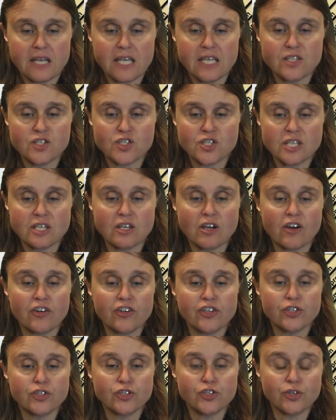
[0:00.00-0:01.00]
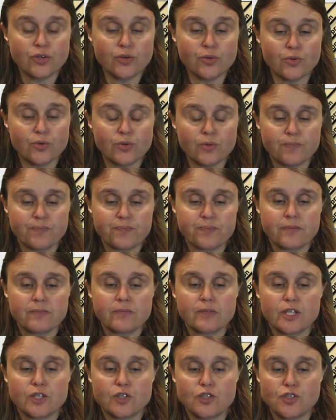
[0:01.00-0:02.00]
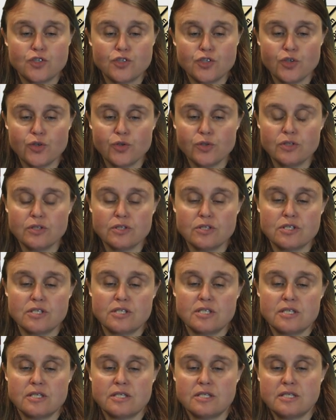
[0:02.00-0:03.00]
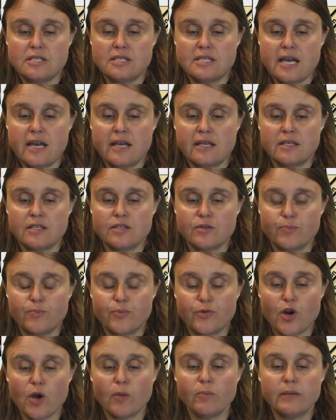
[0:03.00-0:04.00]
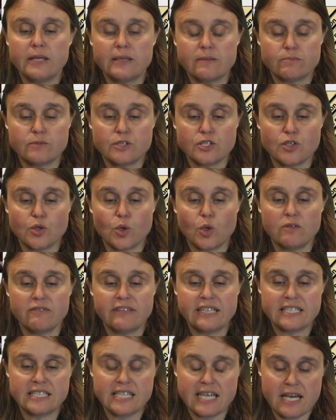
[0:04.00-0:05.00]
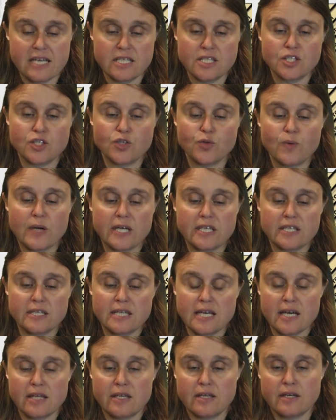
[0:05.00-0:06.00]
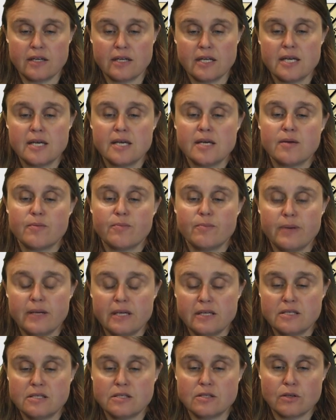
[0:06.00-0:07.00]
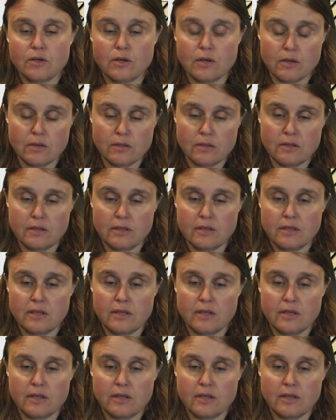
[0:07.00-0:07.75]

In scenario 2, students send problem-solving tasks to one another based on